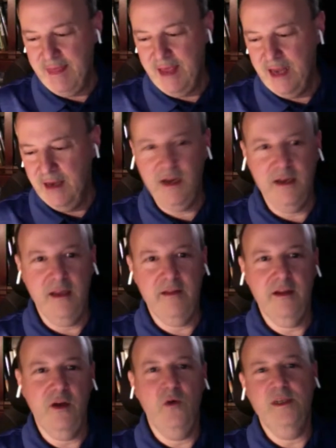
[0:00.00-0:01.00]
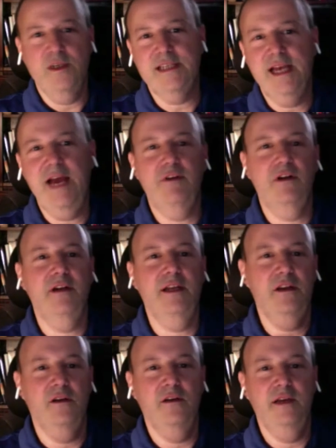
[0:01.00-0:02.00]
And then the goal is to have
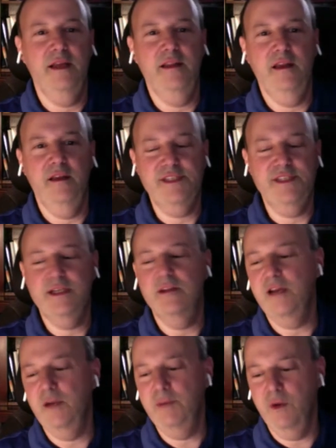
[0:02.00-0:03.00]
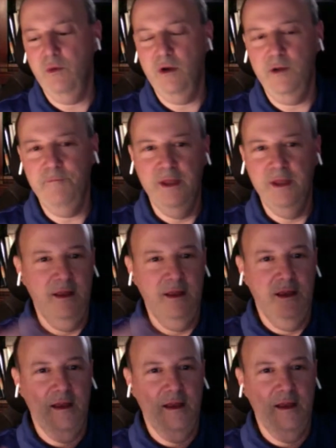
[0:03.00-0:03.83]
her, in the physical therapy world.